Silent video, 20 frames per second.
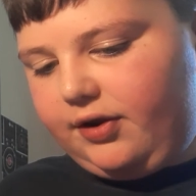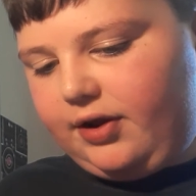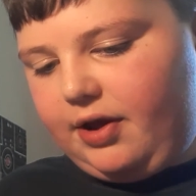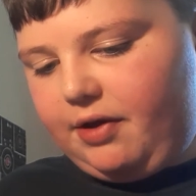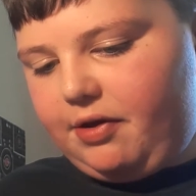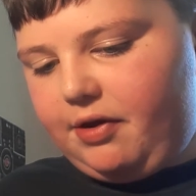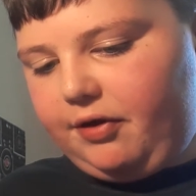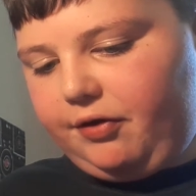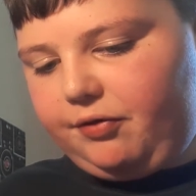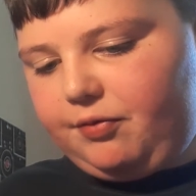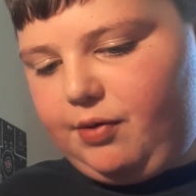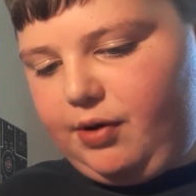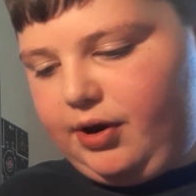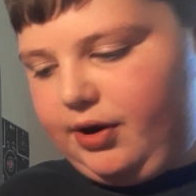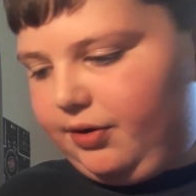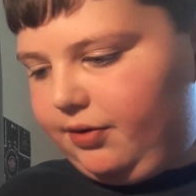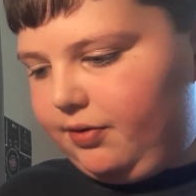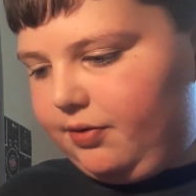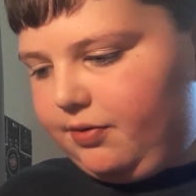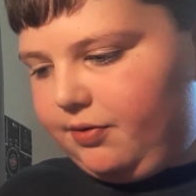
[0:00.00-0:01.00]
this
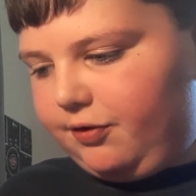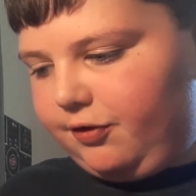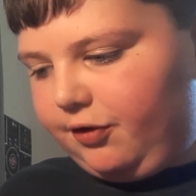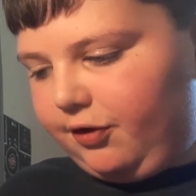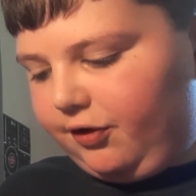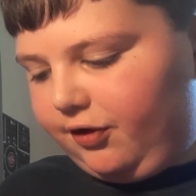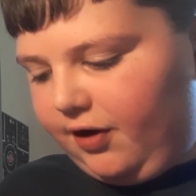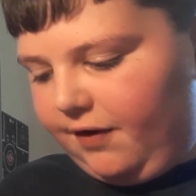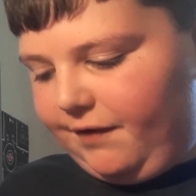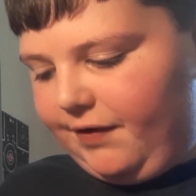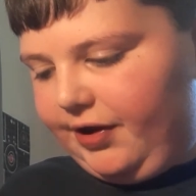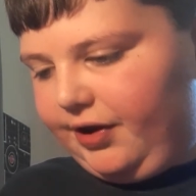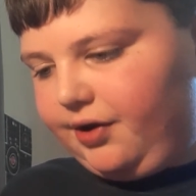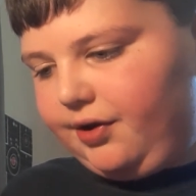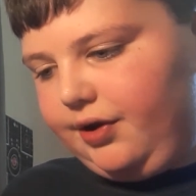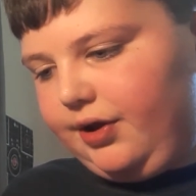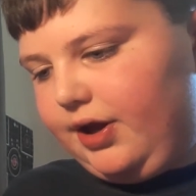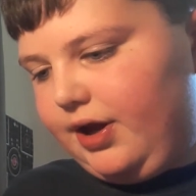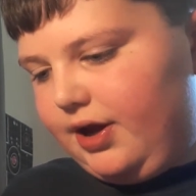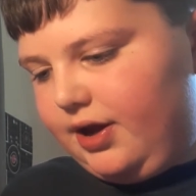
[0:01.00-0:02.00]
one
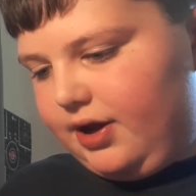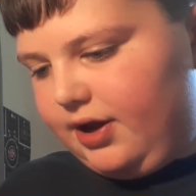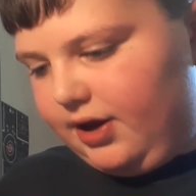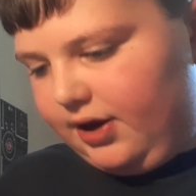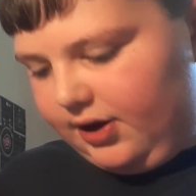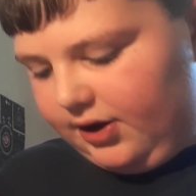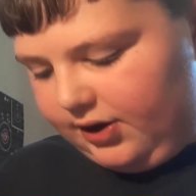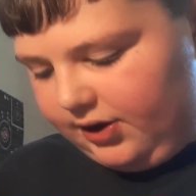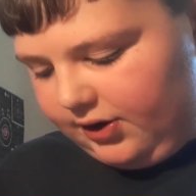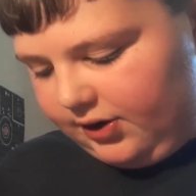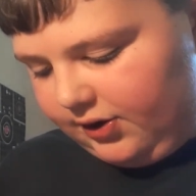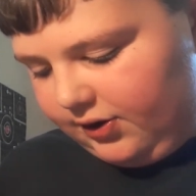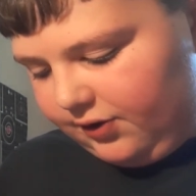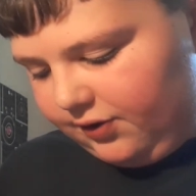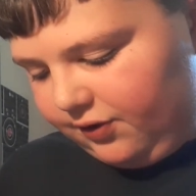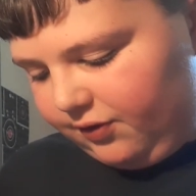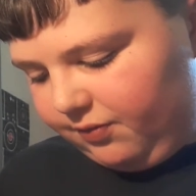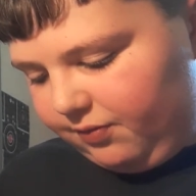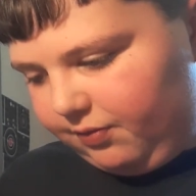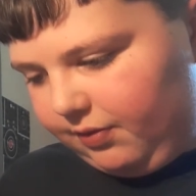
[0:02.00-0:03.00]
specifically
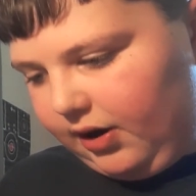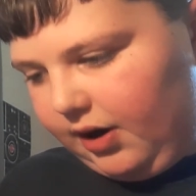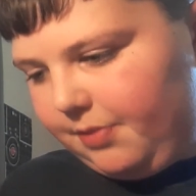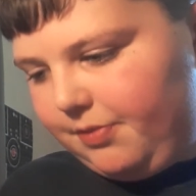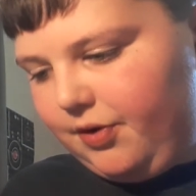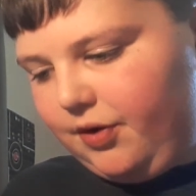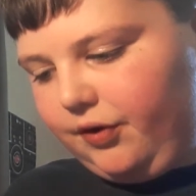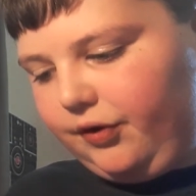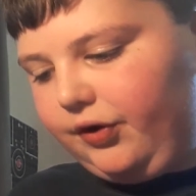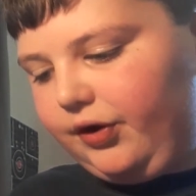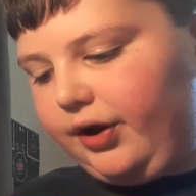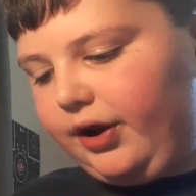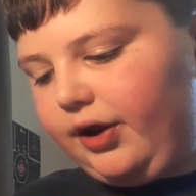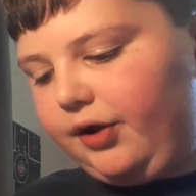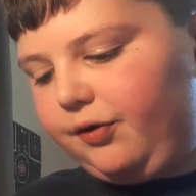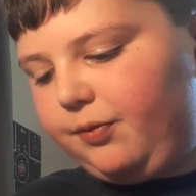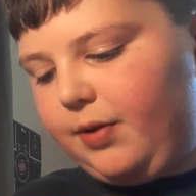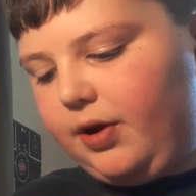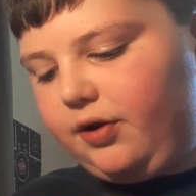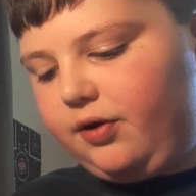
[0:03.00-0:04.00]
is,
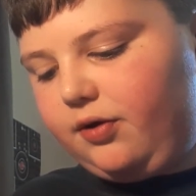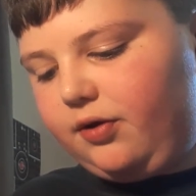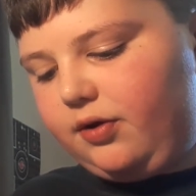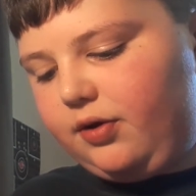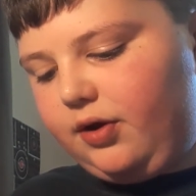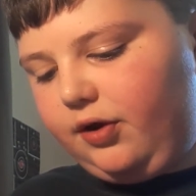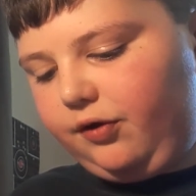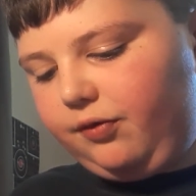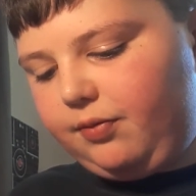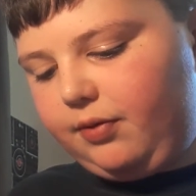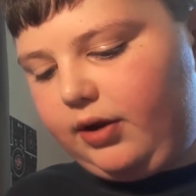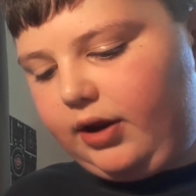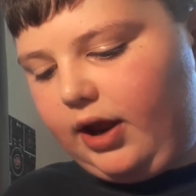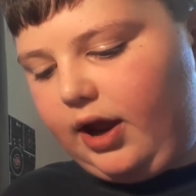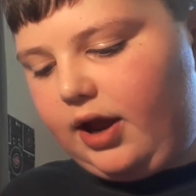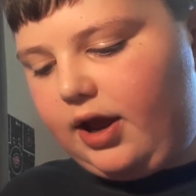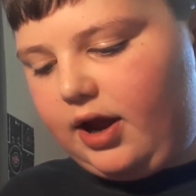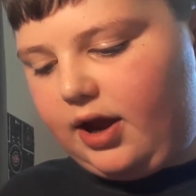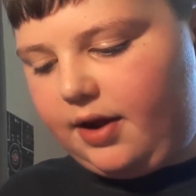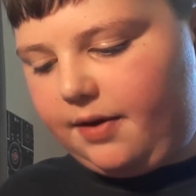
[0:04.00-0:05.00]
this one
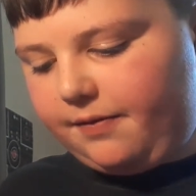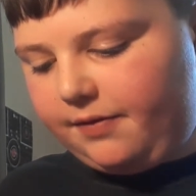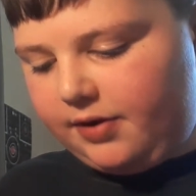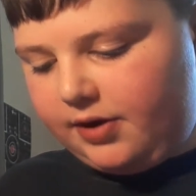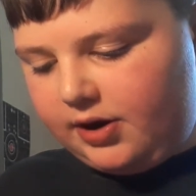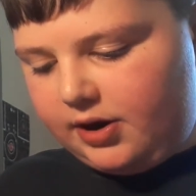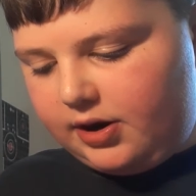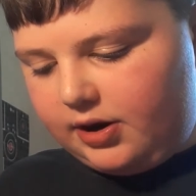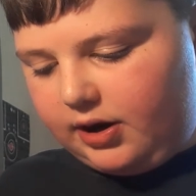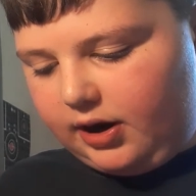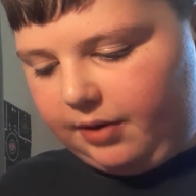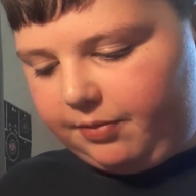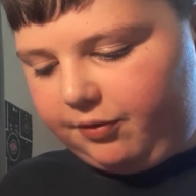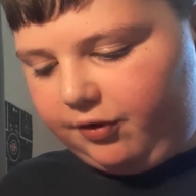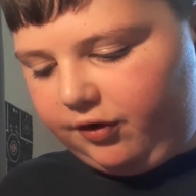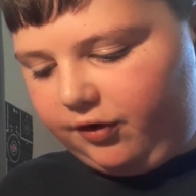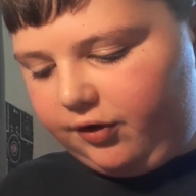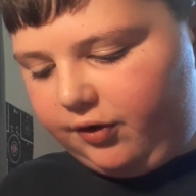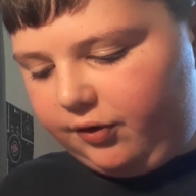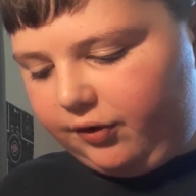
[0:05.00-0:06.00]
I have, I'm
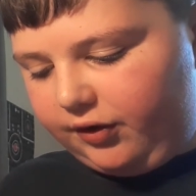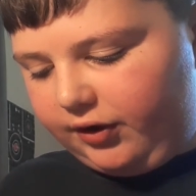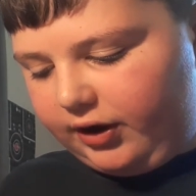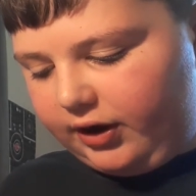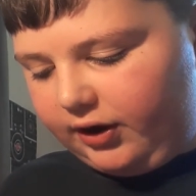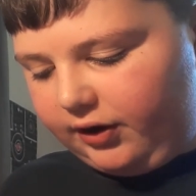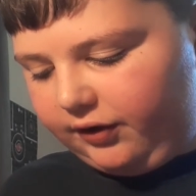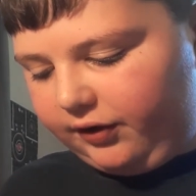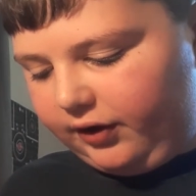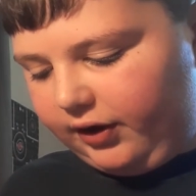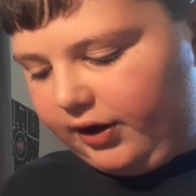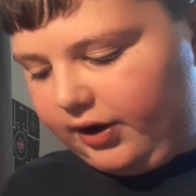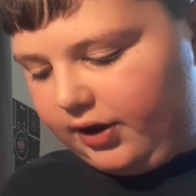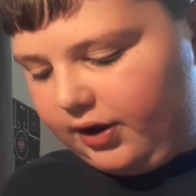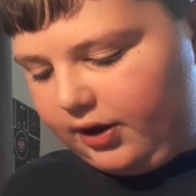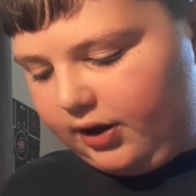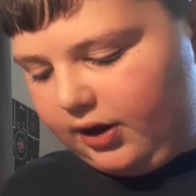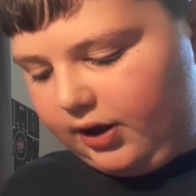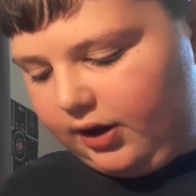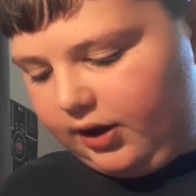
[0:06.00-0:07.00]
just using it as
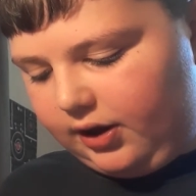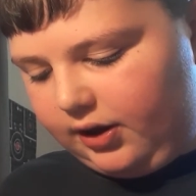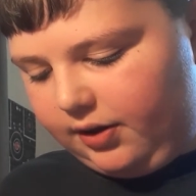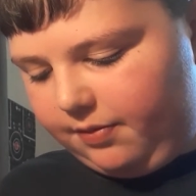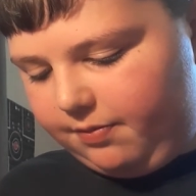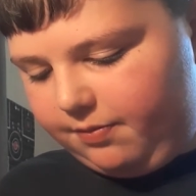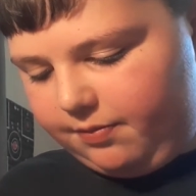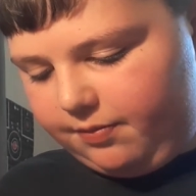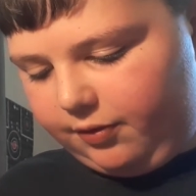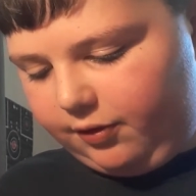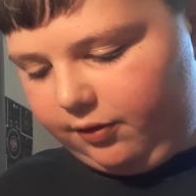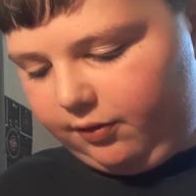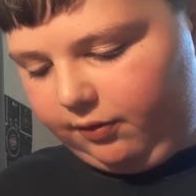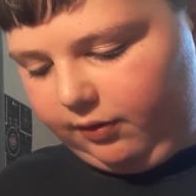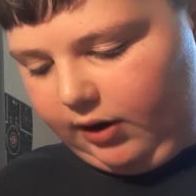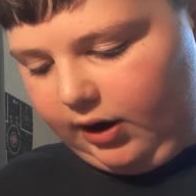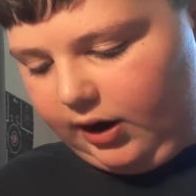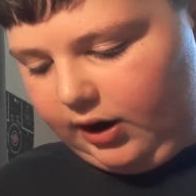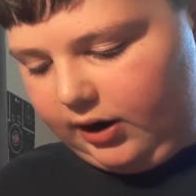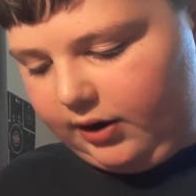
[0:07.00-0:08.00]
like a
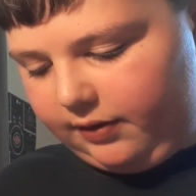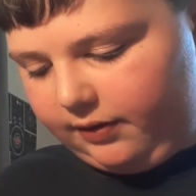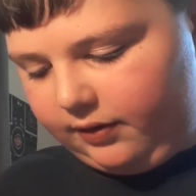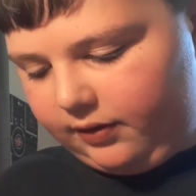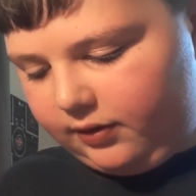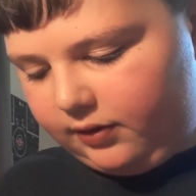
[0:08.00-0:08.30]
prop.